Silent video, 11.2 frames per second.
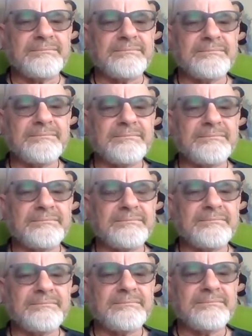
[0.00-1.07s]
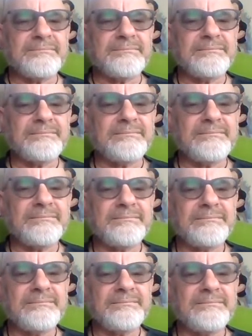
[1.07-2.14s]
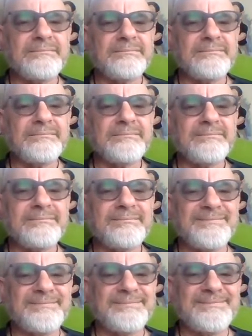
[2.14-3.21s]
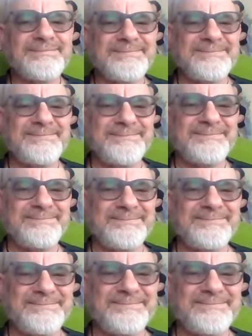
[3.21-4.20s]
[no speech]